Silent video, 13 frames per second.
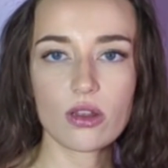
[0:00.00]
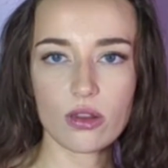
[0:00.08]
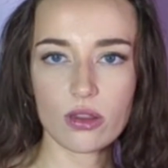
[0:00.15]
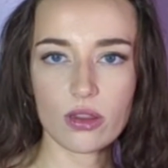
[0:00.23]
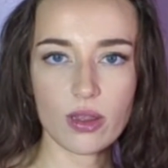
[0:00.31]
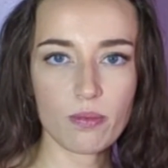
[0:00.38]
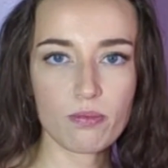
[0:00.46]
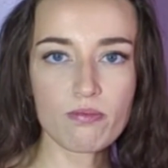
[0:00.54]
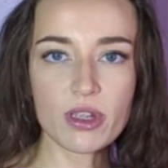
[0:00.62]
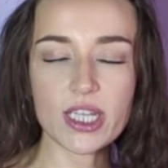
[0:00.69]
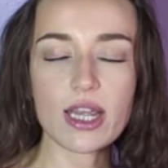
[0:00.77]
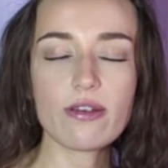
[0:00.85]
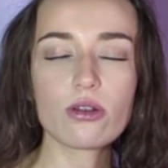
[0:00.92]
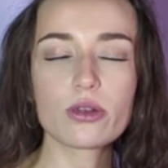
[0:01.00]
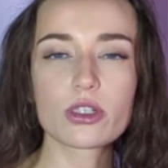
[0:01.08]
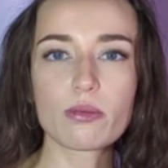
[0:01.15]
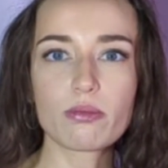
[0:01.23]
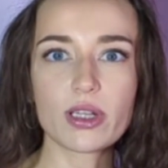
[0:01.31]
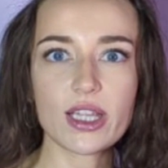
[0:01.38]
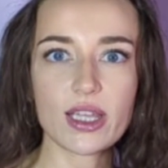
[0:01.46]
the material is
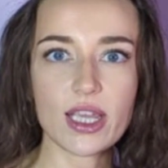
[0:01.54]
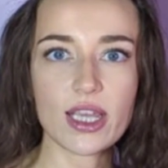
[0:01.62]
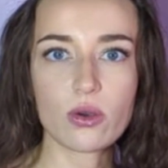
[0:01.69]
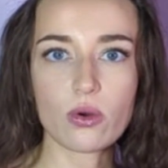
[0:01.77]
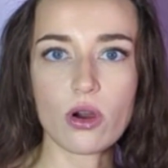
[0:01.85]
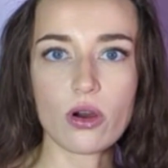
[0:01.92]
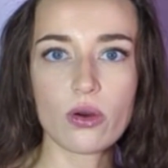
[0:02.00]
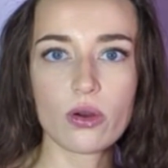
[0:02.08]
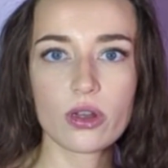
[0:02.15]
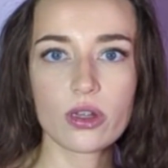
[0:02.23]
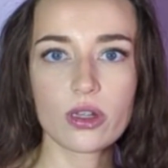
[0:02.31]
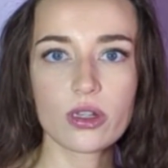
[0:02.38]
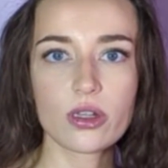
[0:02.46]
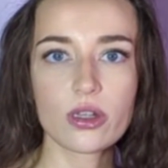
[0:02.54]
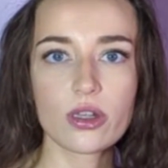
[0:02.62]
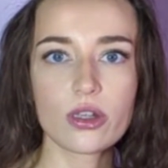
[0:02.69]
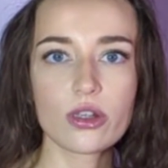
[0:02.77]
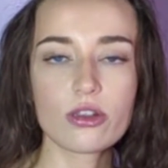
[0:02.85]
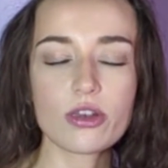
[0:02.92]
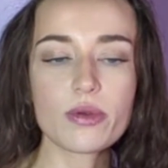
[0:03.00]
completely equal.
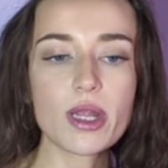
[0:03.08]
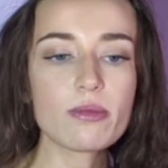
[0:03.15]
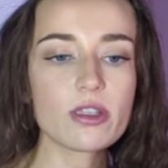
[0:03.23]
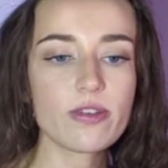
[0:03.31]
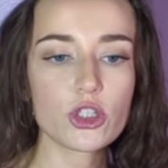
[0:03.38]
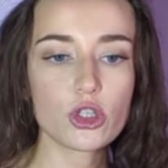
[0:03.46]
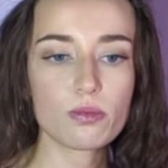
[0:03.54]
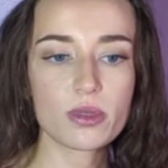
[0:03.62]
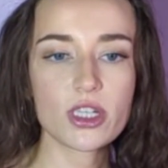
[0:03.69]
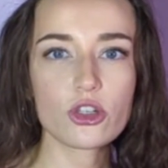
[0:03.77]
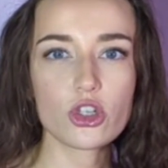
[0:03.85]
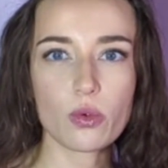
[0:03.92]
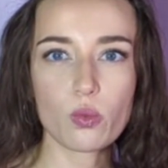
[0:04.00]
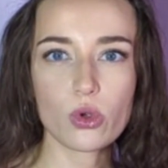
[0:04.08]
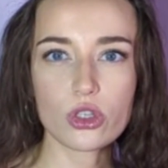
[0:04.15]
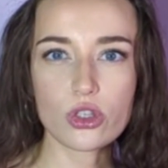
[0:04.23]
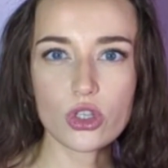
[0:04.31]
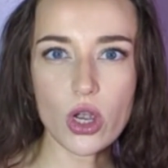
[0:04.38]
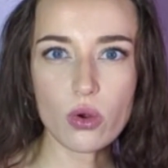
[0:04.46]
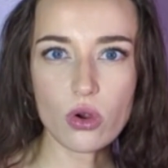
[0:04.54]
So Nimzovich's position was
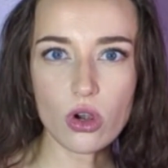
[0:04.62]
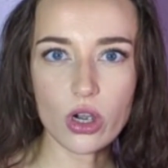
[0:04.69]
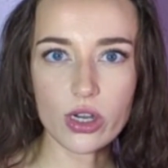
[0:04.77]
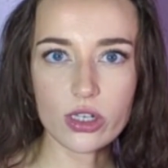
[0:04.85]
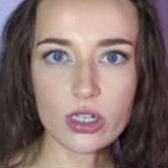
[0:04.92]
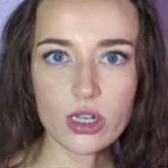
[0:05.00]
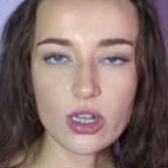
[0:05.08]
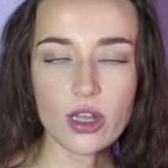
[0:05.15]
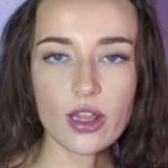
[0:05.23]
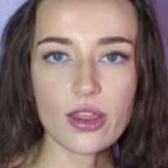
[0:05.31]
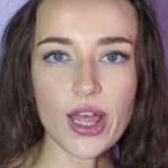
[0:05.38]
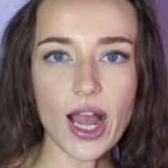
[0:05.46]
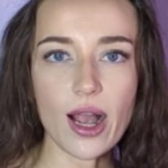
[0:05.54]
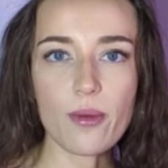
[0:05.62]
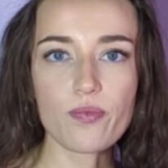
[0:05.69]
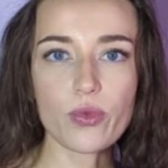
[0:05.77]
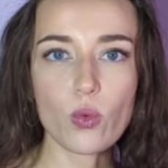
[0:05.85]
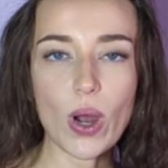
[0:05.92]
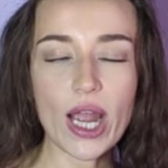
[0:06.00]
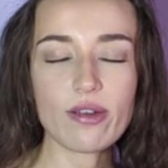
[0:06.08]
so good that
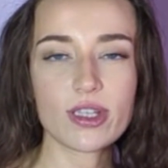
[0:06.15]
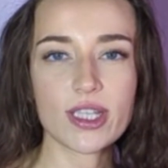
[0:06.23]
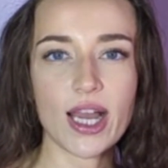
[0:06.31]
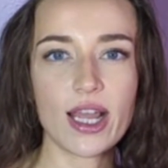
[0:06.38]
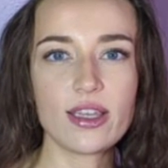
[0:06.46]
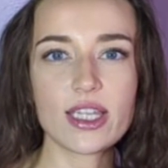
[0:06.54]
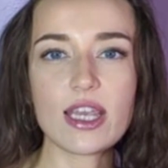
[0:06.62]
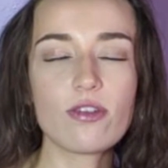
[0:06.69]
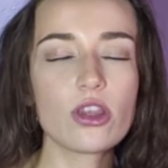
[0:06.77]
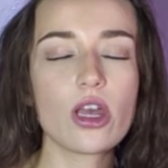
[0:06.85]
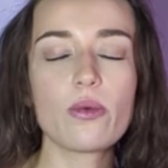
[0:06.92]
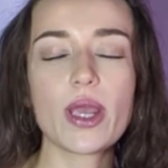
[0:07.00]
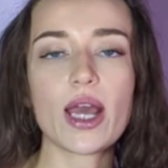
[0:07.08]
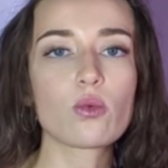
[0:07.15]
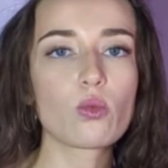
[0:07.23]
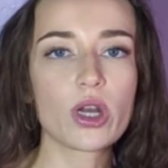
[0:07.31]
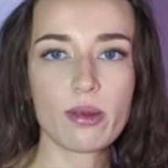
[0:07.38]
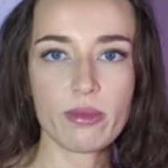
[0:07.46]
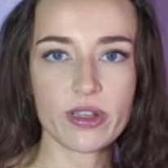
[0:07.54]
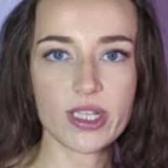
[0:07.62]
white resigned, even though he hadn't won
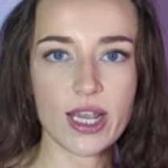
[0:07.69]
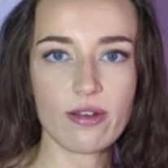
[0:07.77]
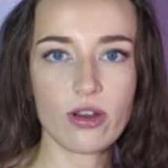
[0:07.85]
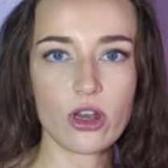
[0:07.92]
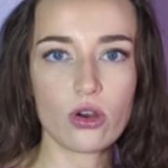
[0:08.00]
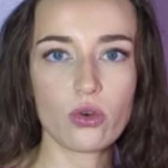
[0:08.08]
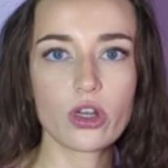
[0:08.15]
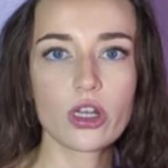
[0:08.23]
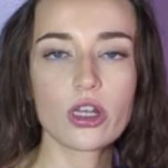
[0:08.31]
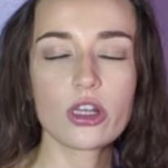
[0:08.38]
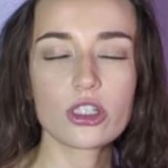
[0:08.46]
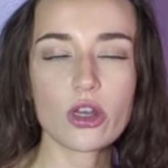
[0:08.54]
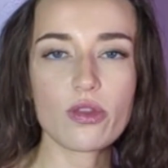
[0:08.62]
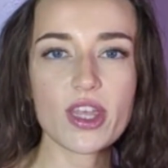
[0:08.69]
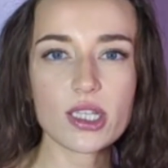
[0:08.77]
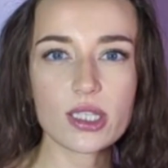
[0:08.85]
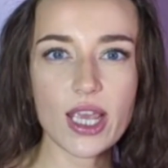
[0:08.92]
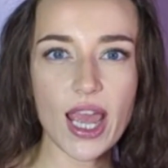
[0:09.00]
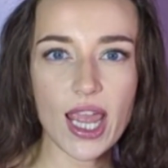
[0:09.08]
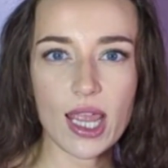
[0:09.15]
any material. So this
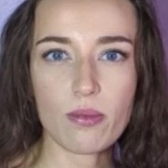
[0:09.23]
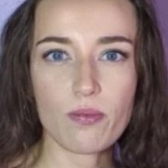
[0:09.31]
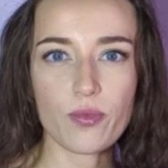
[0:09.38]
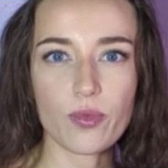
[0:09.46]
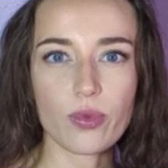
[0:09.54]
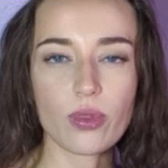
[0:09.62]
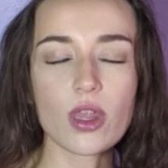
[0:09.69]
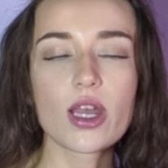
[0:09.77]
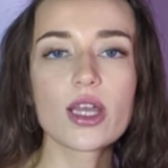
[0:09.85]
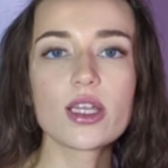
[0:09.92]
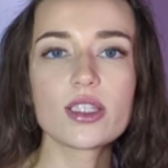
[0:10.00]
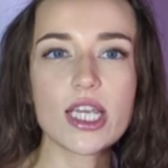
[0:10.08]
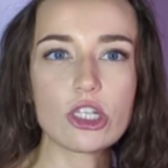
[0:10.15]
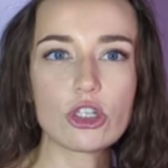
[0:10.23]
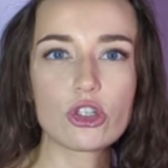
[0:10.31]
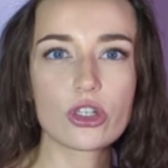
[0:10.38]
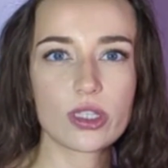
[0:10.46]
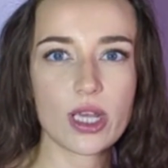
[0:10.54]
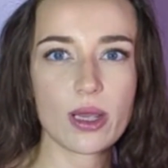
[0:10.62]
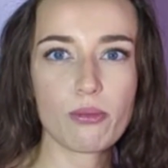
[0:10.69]
game teaches
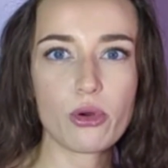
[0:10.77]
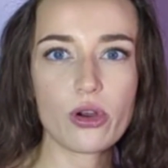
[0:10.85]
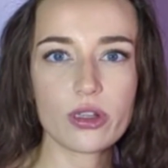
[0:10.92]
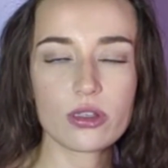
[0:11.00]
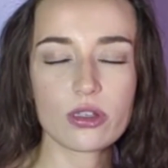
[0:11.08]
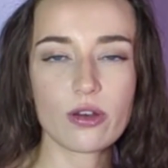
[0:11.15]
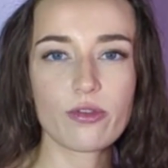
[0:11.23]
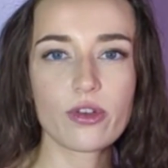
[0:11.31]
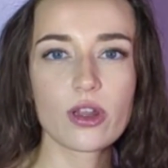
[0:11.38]
us the importance of